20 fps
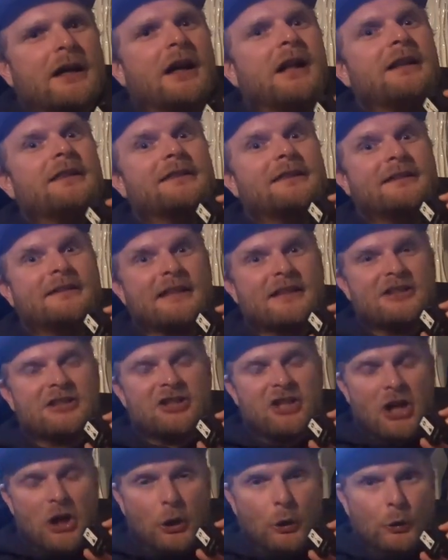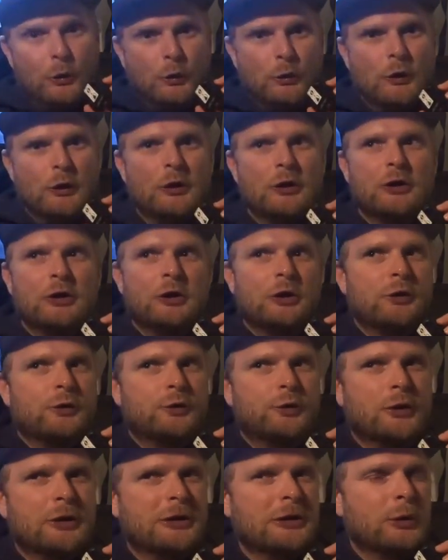Alter do Chão
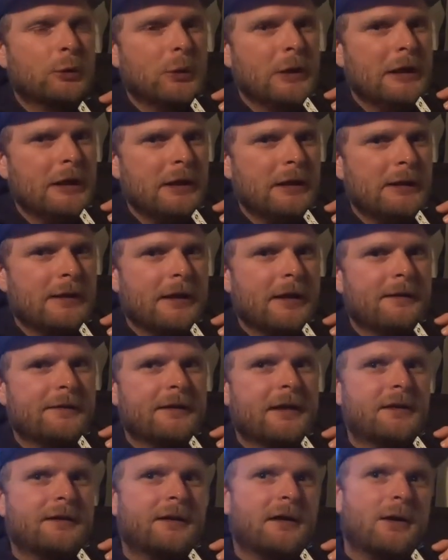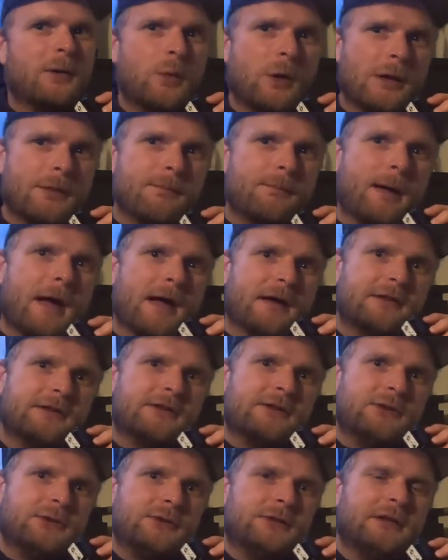for a week and then I went back
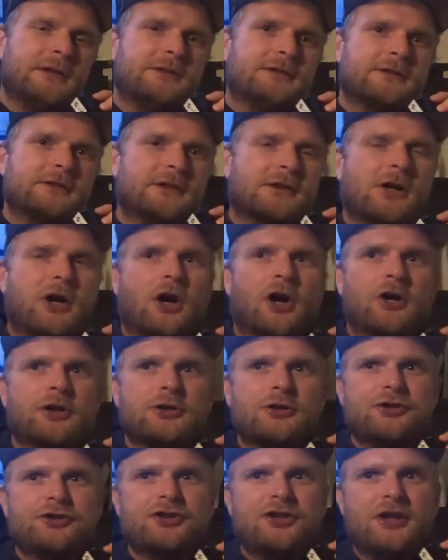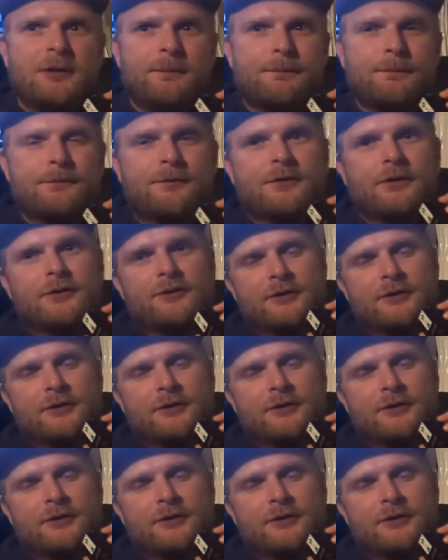to this cargo ship from